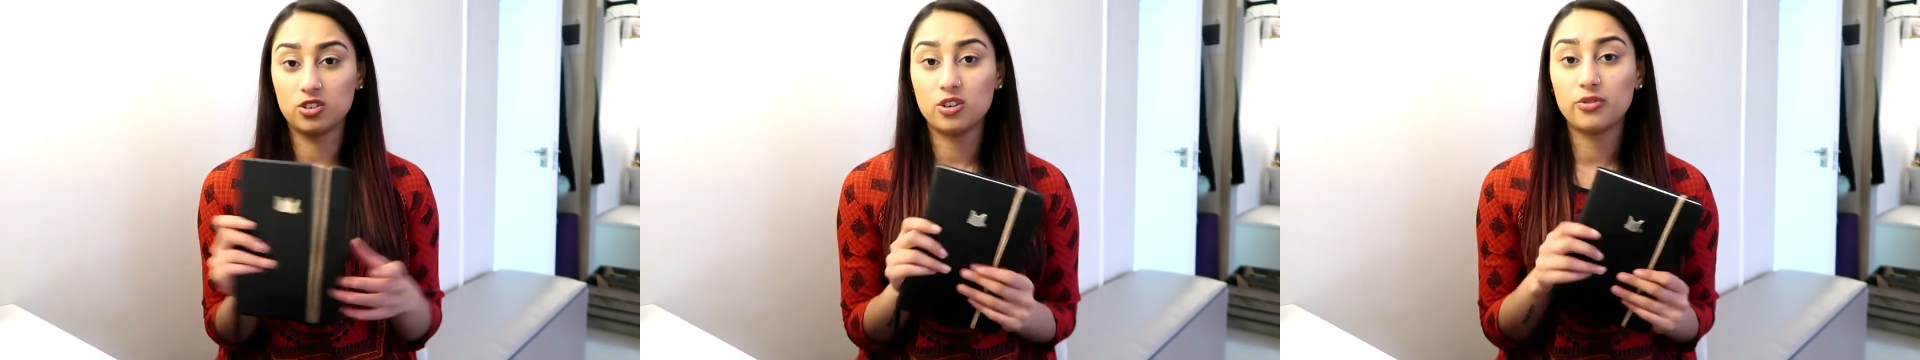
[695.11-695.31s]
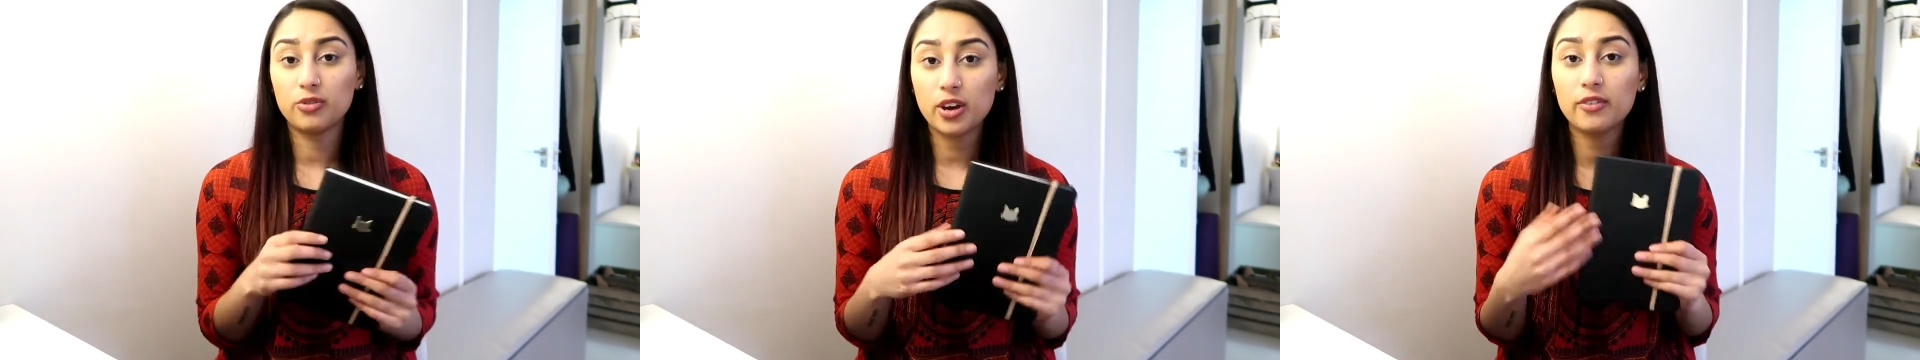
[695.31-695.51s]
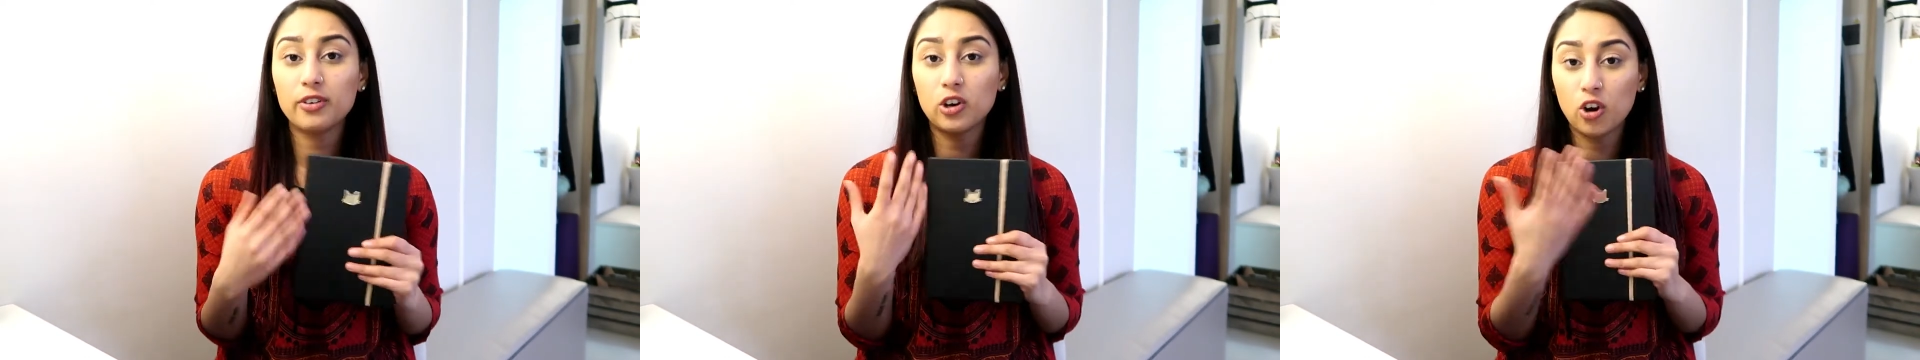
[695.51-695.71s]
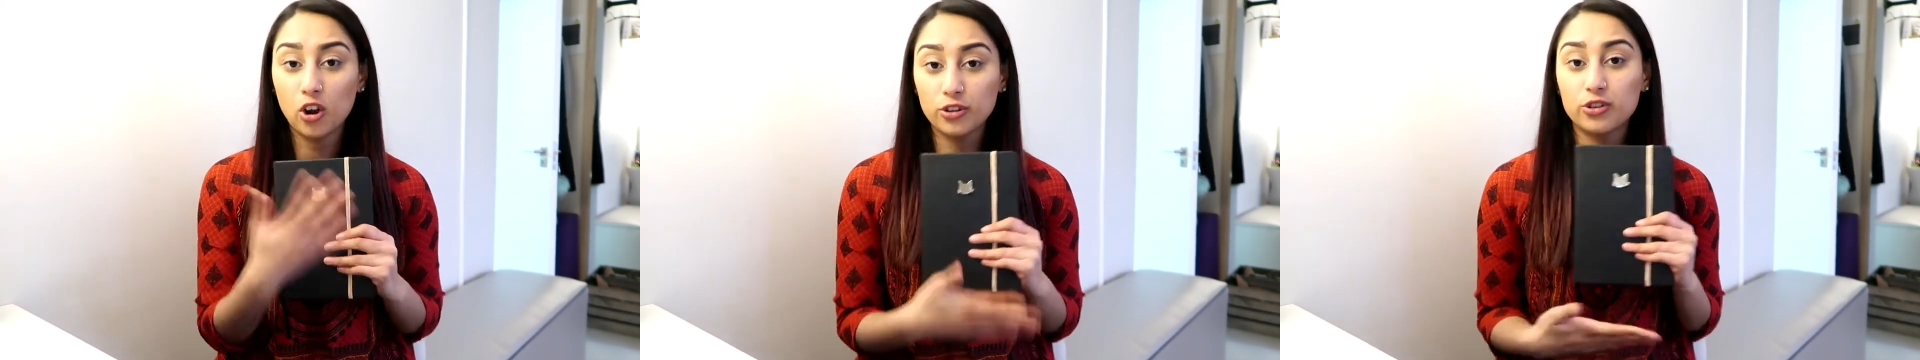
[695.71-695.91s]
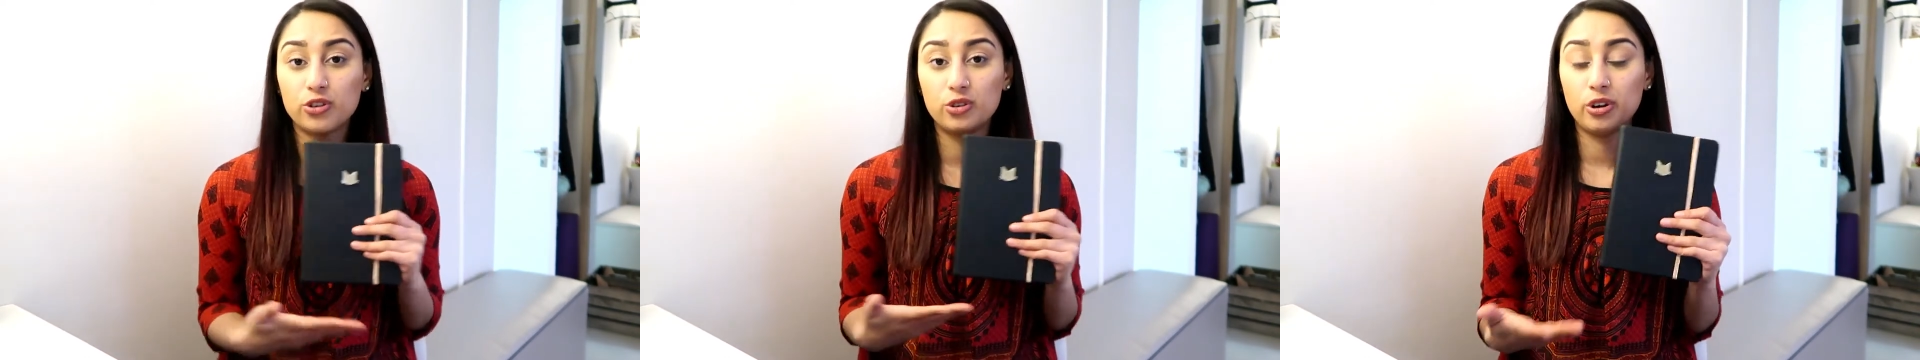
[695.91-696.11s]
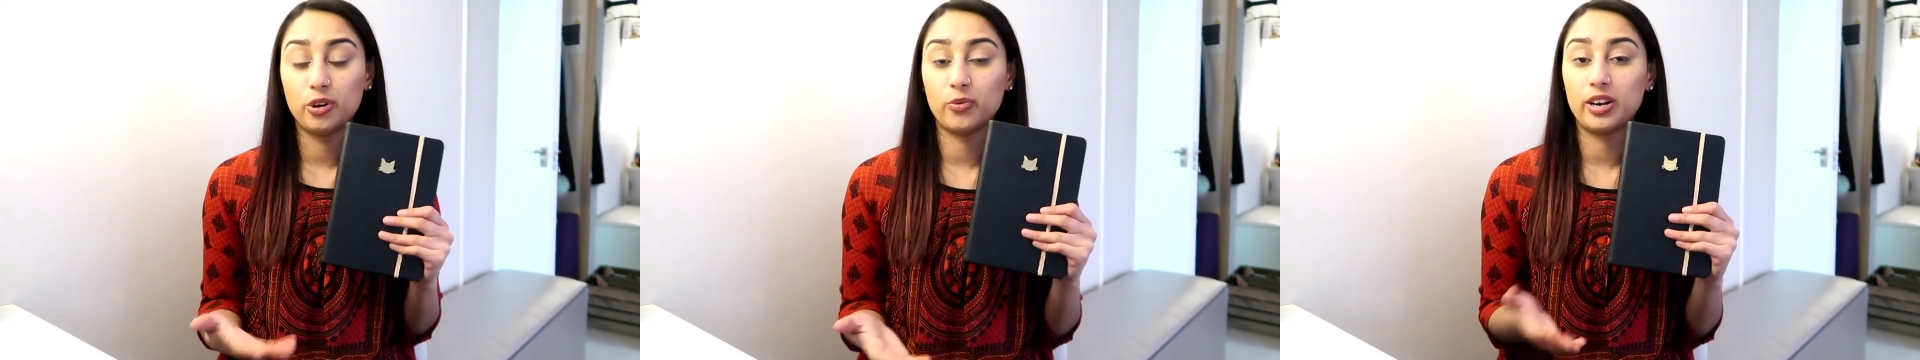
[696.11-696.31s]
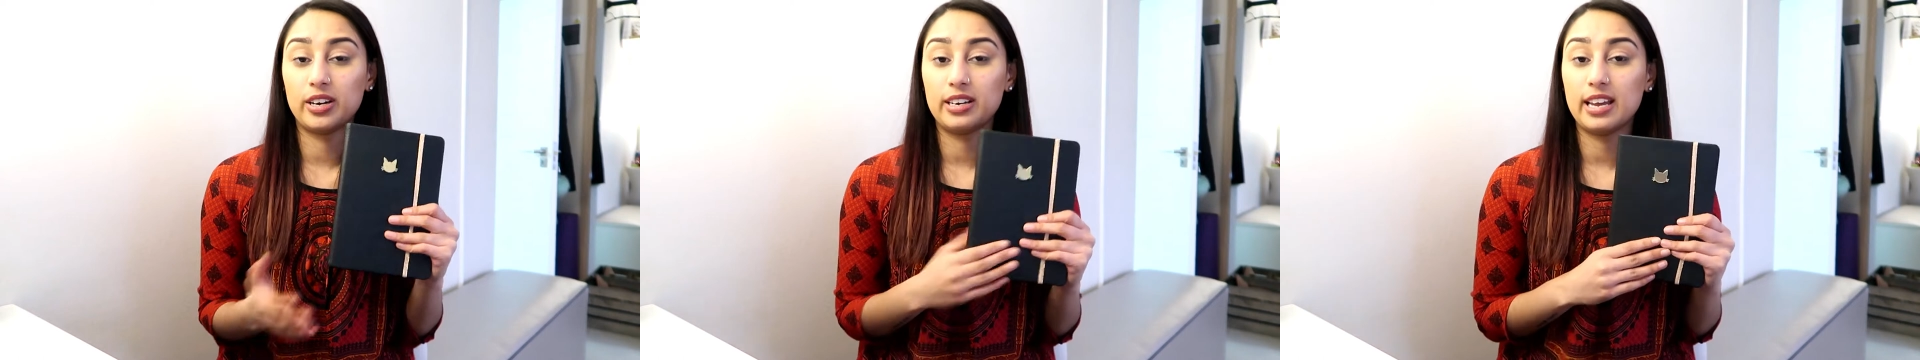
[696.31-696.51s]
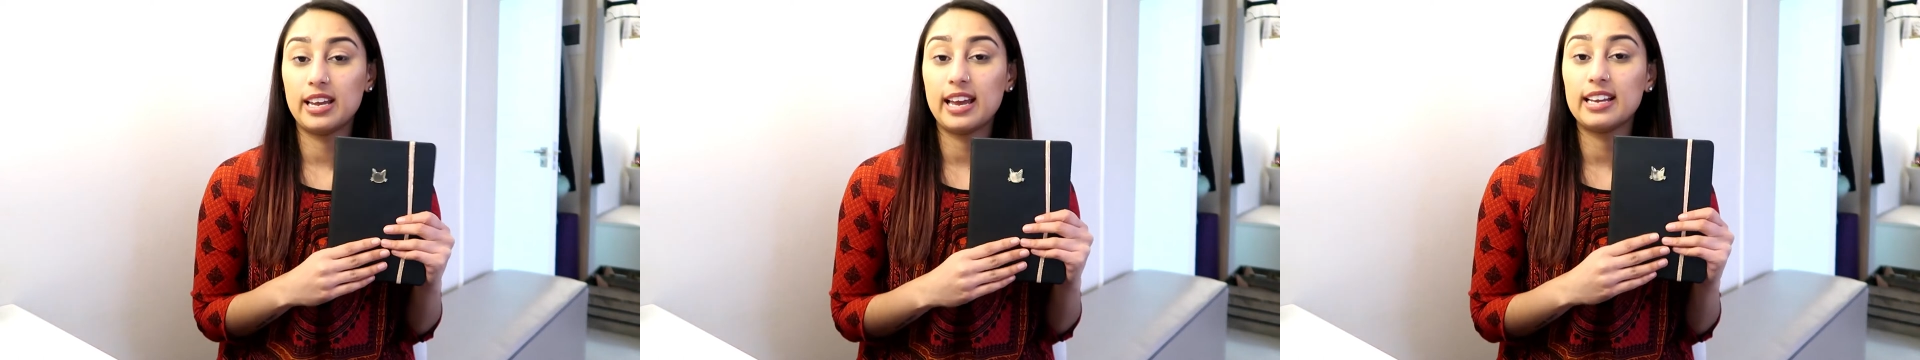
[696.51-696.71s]
So if you have a lot to do in
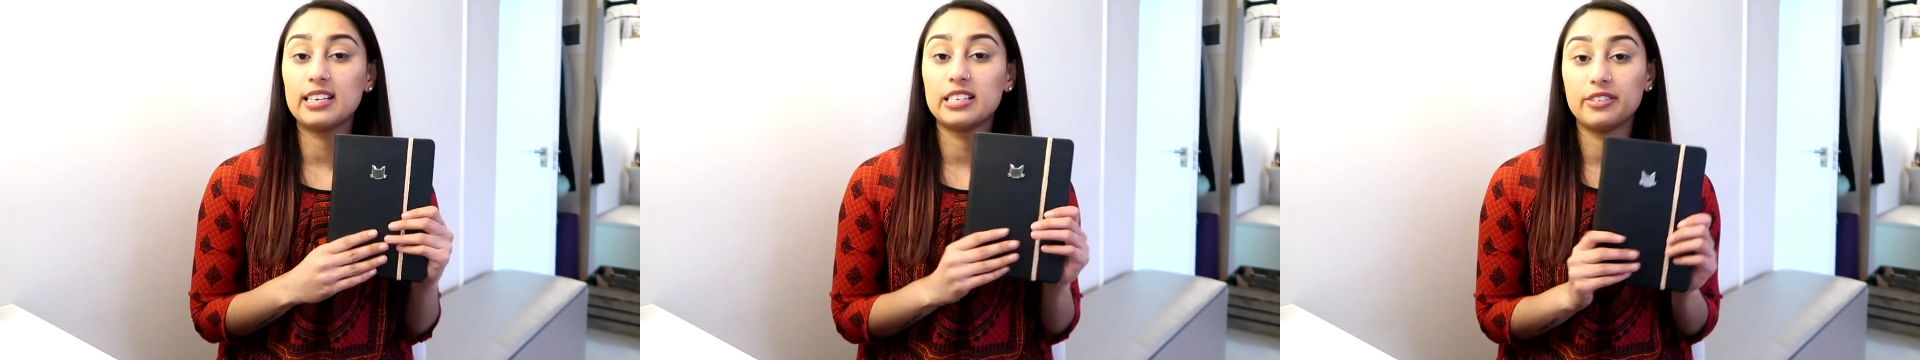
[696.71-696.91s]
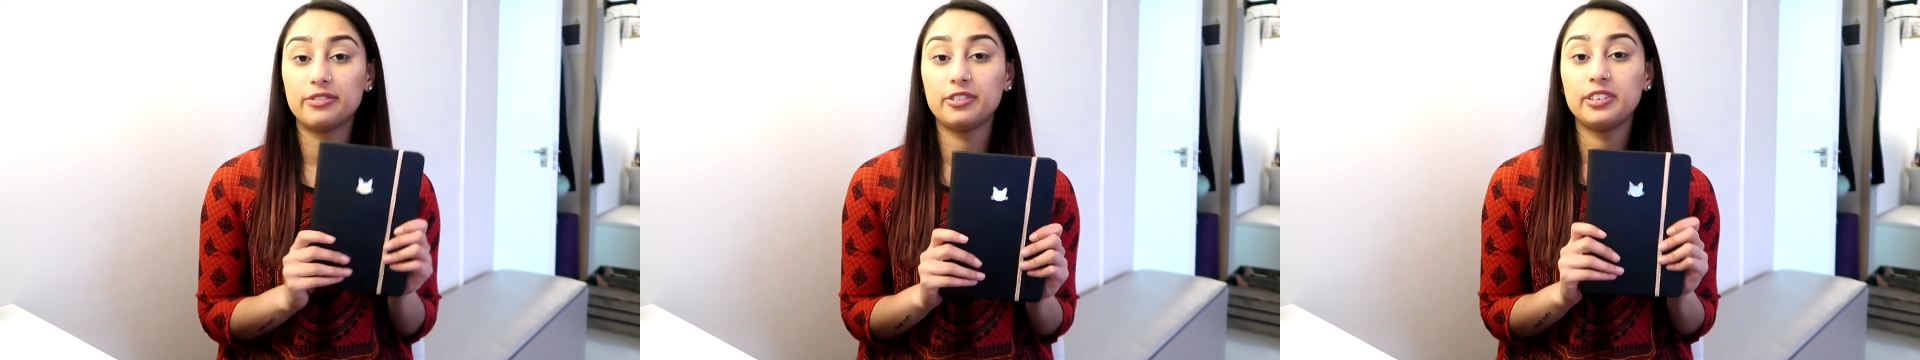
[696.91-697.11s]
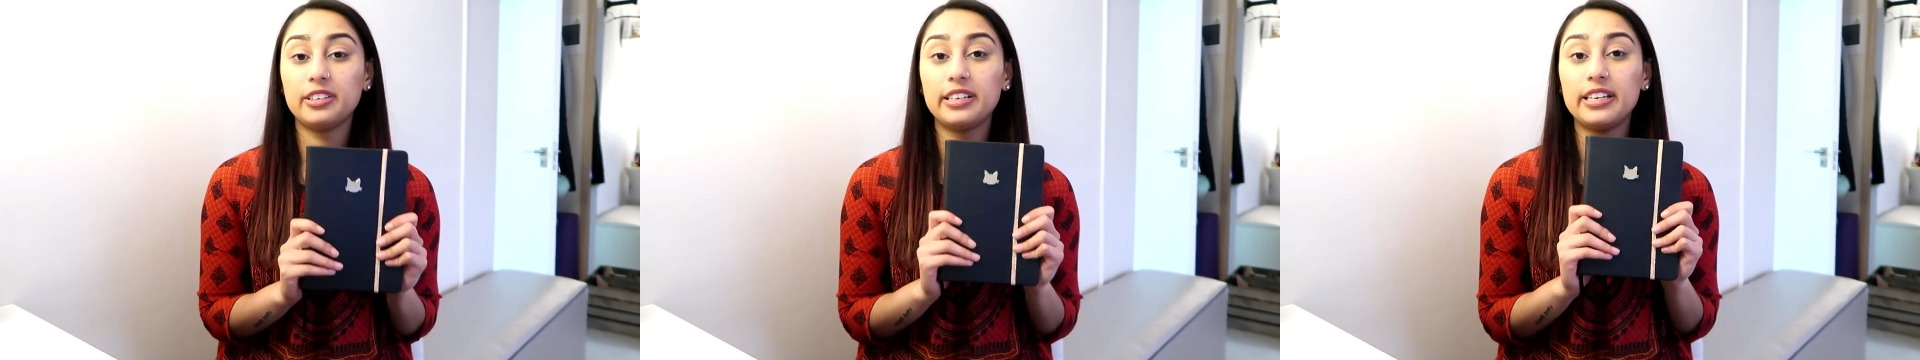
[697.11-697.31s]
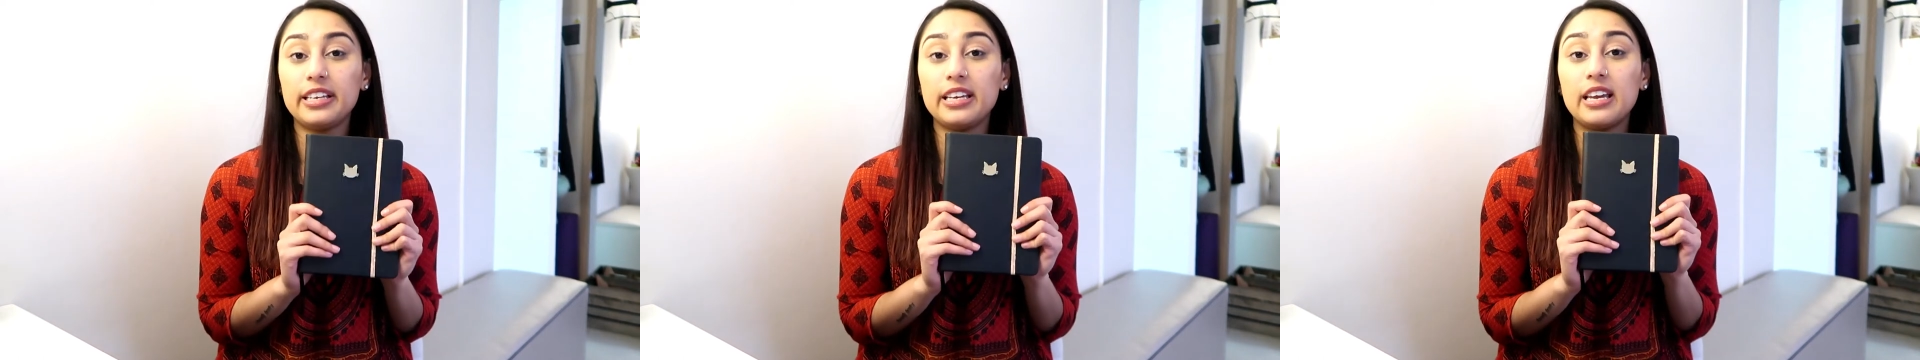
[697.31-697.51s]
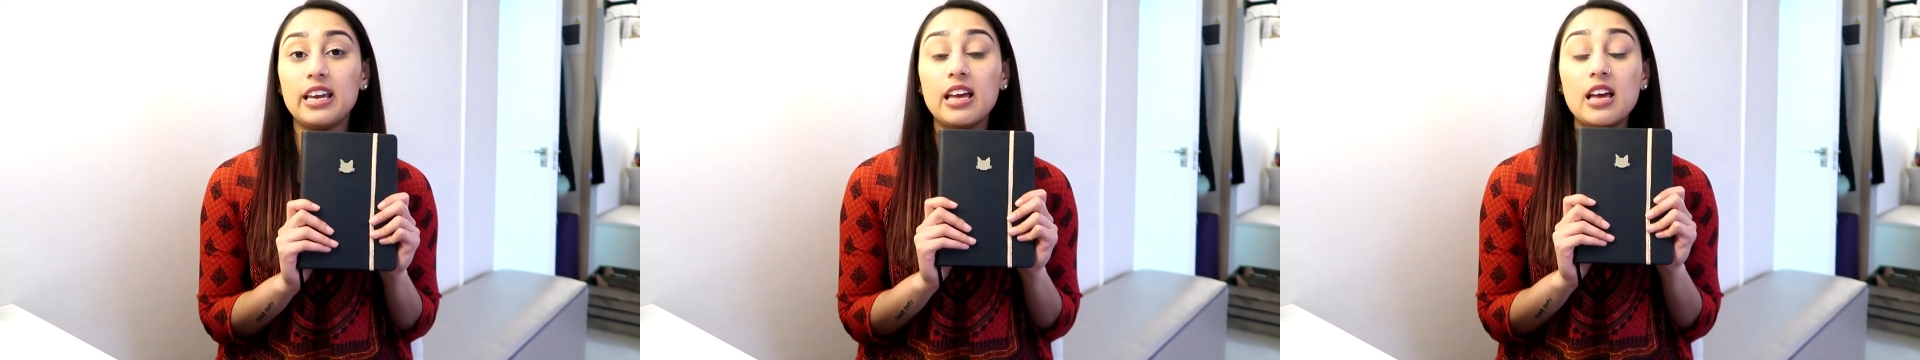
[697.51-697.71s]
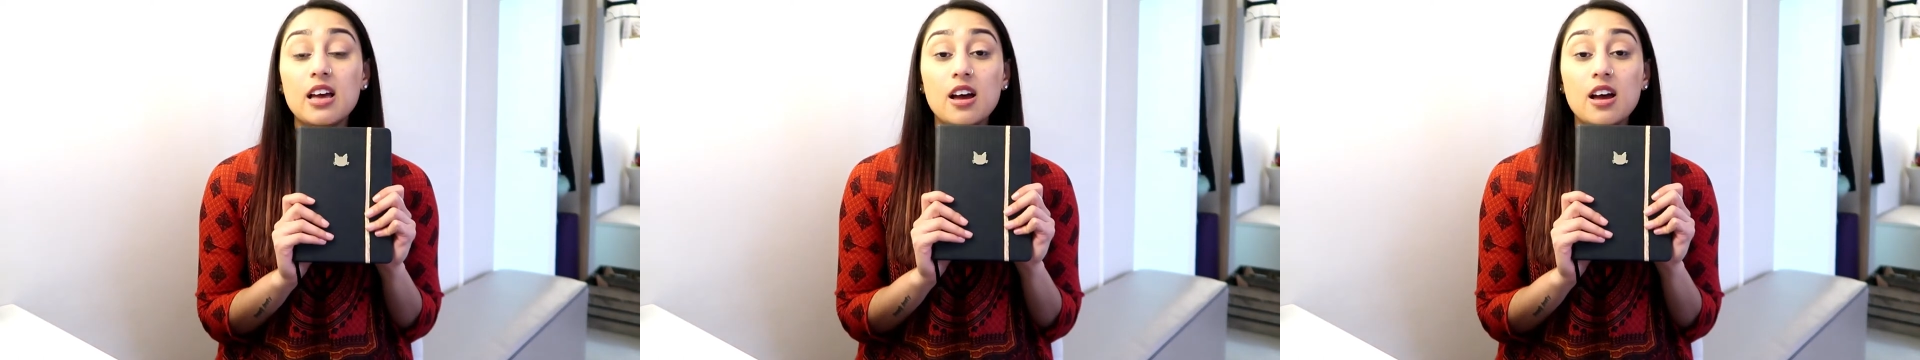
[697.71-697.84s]
one day, I definitely